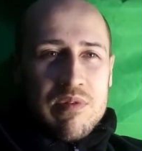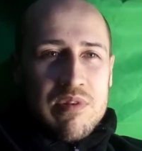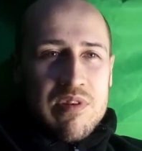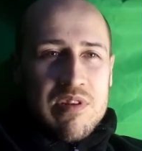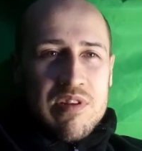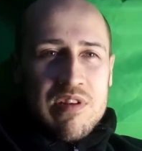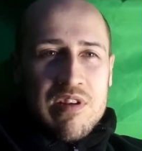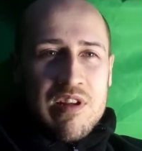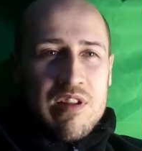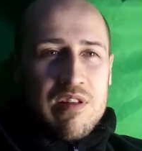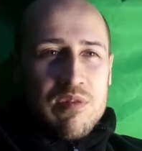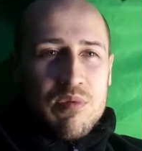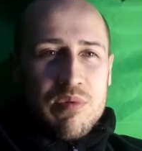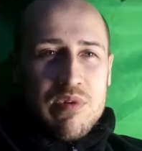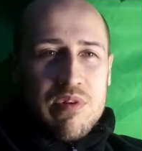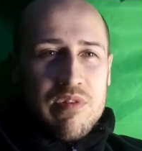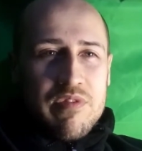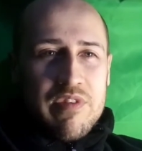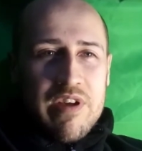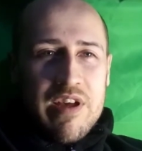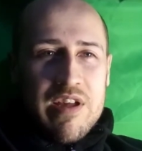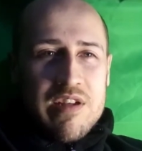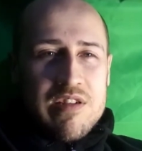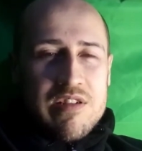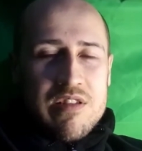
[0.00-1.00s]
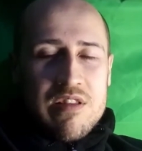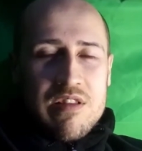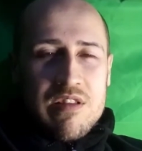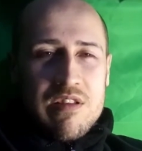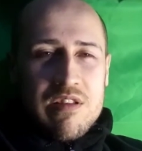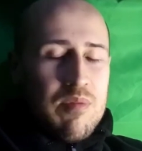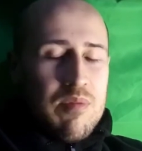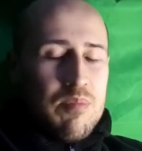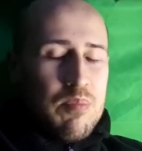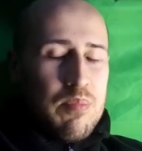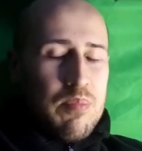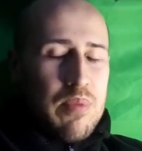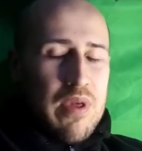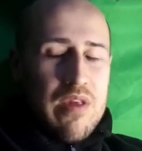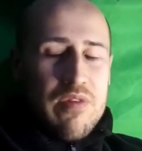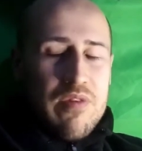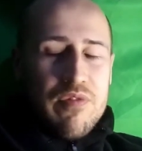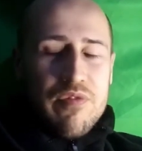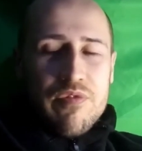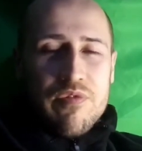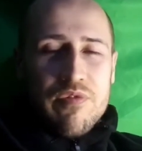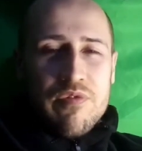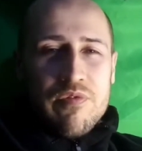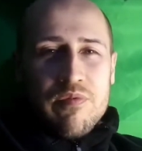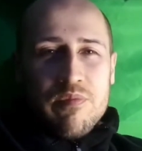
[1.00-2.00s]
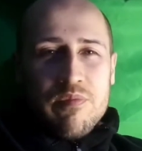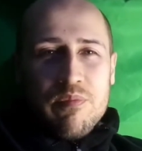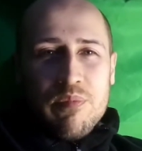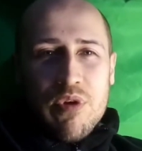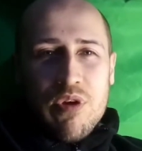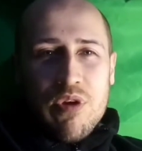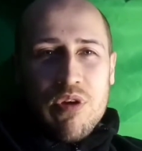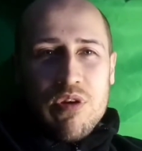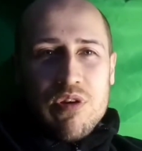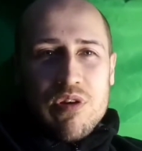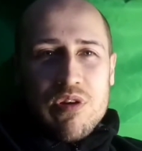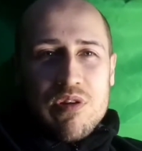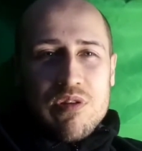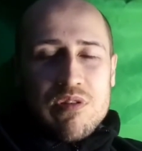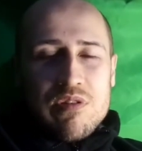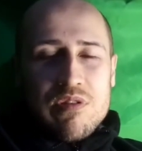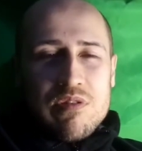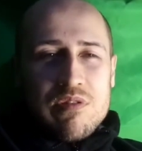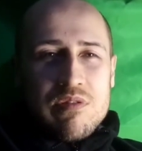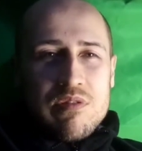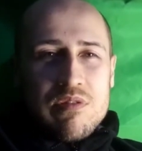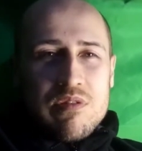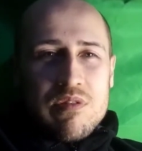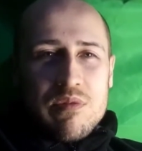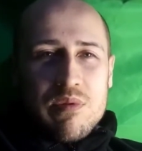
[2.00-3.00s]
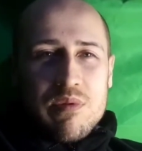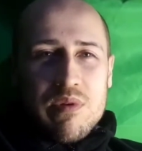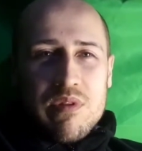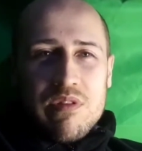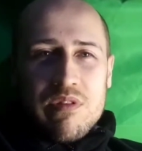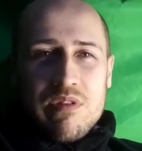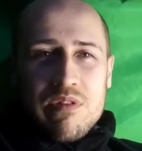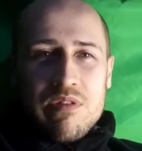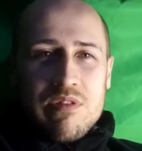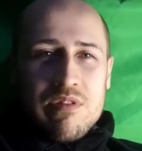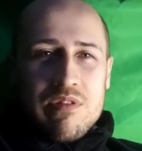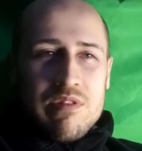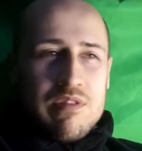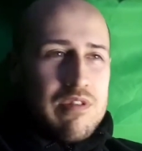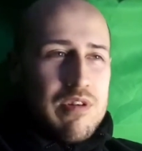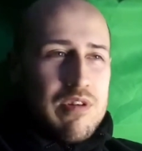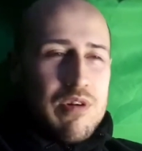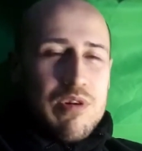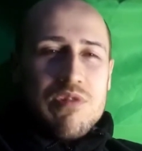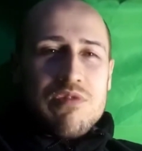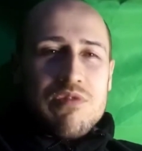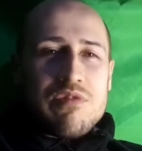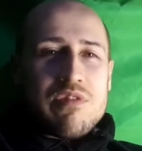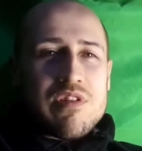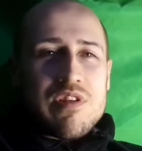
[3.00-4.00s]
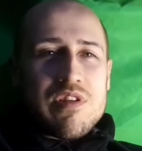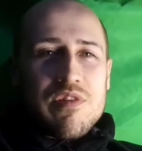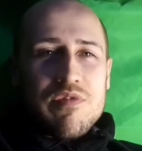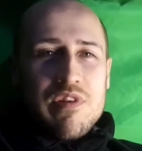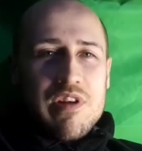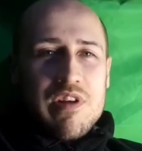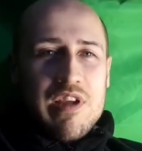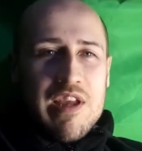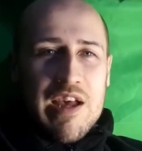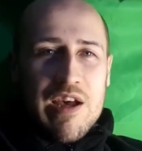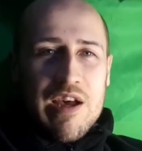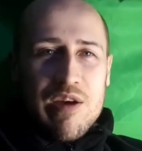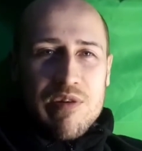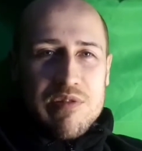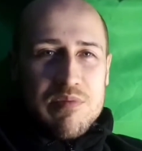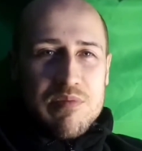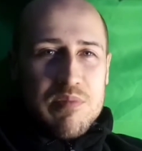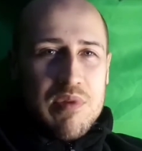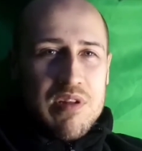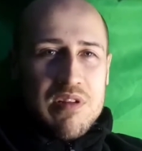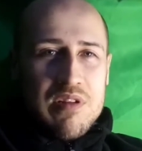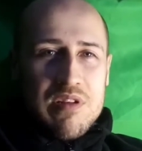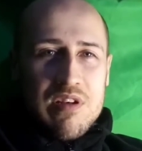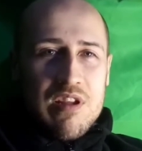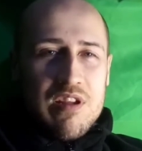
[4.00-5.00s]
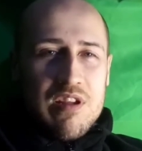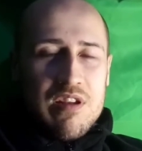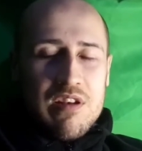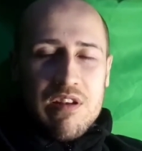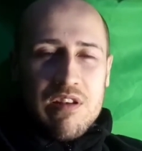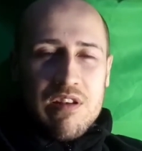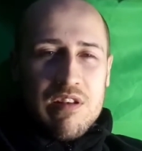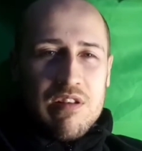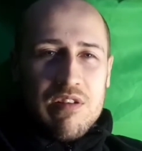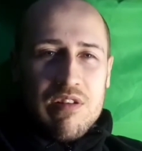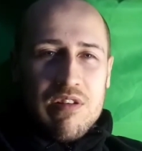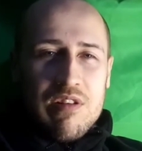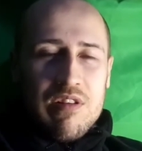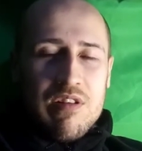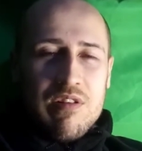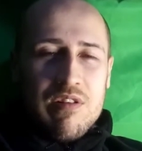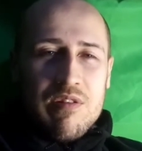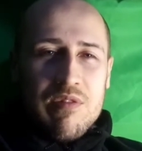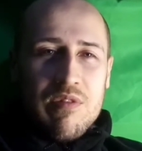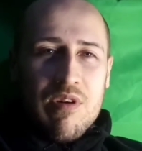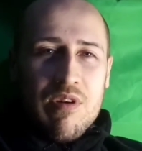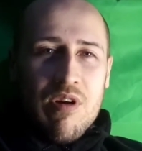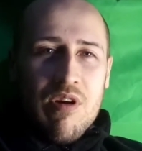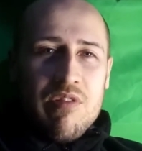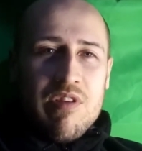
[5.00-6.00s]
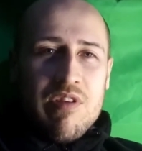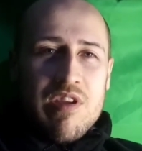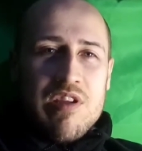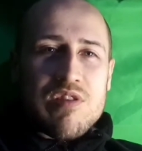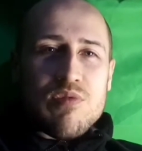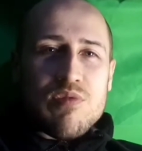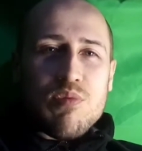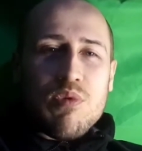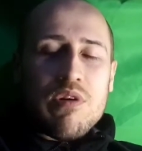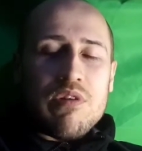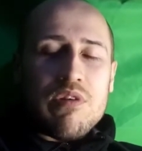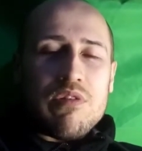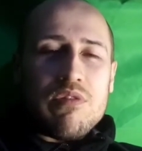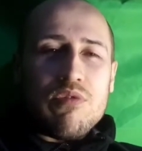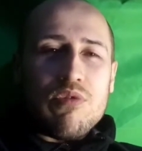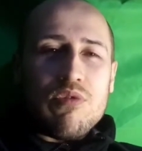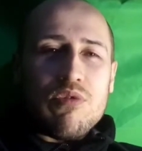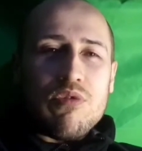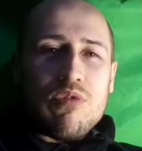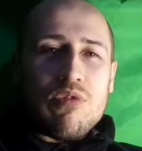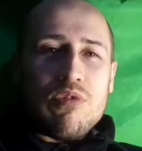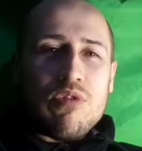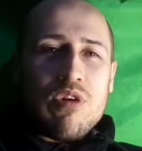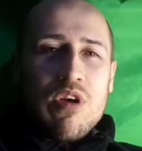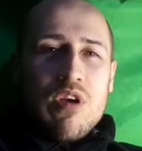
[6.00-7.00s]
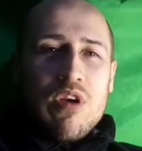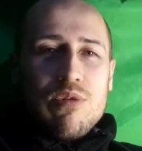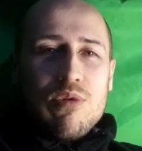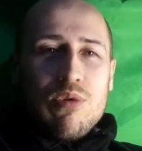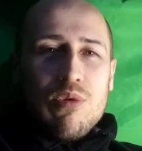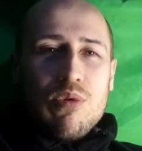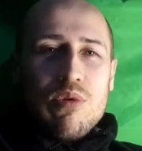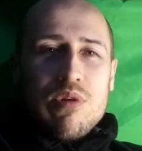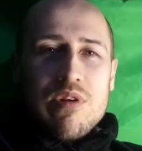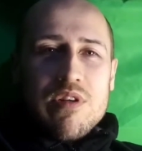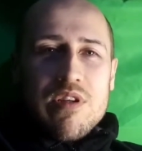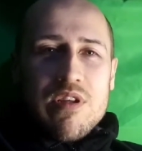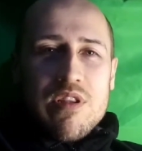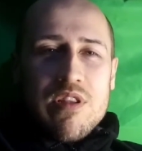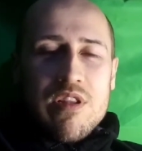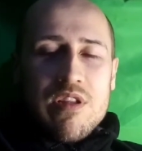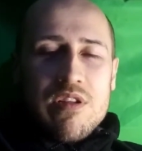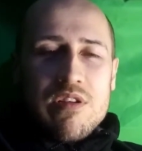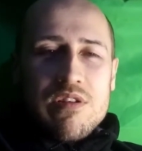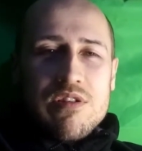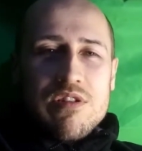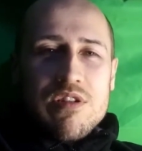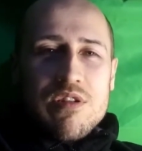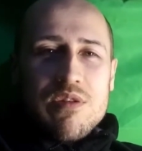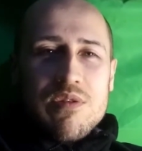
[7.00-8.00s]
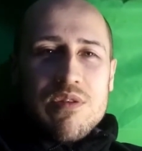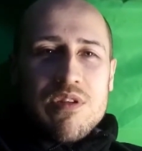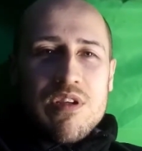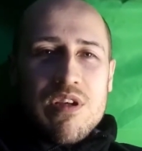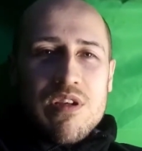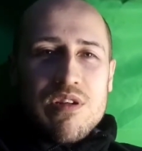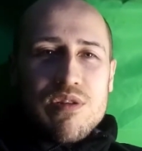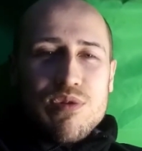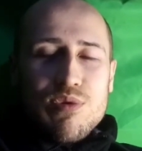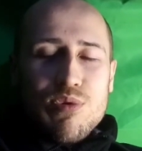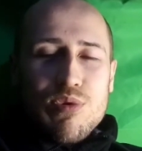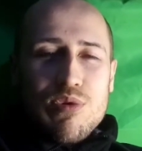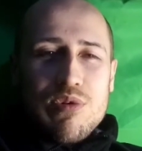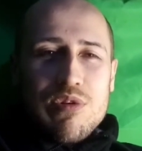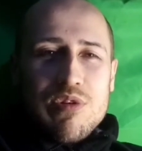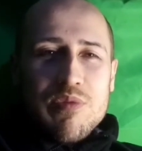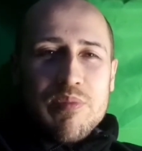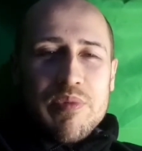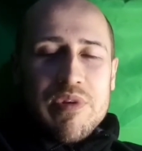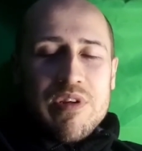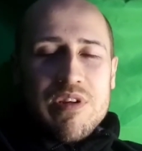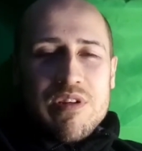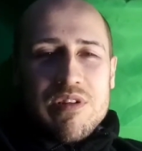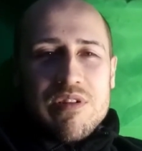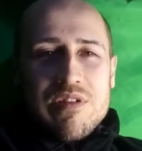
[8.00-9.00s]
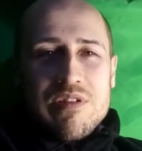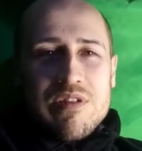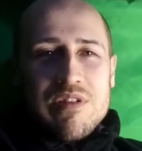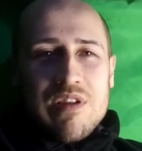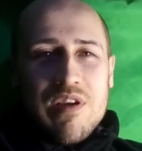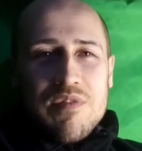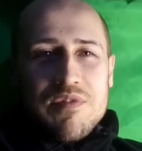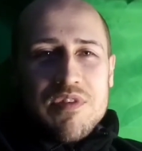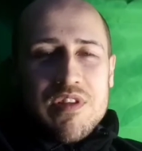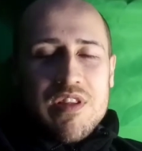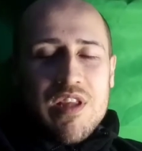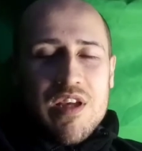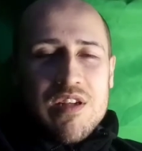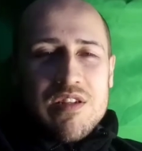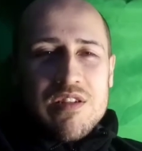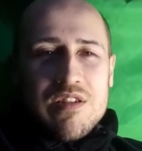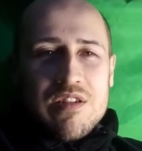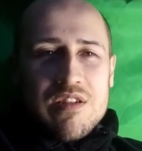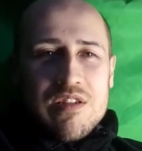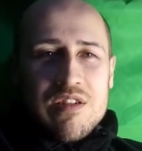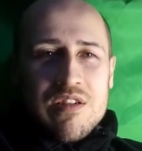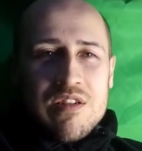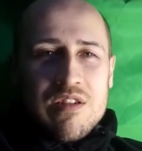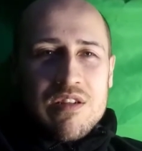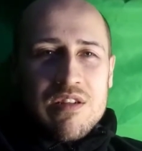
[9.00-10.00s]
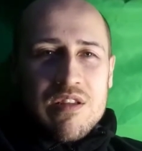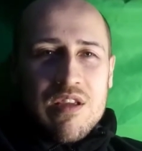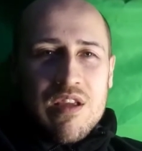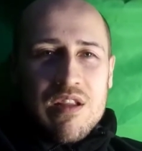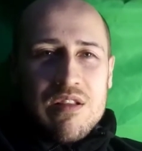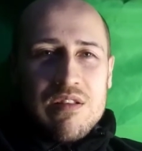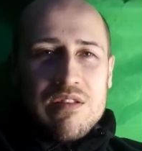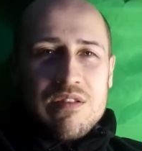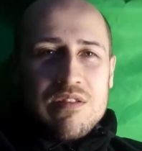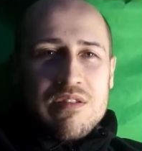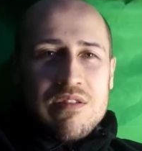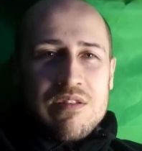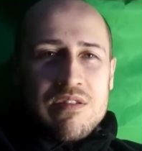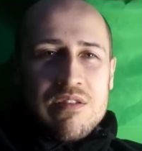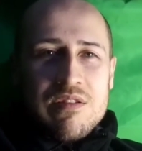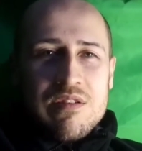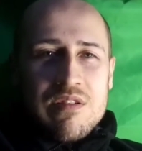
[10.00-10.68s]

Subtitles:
still would have had the beef burgers with 100 different cows mixed in, each one no older than 2 years old, because after that it gets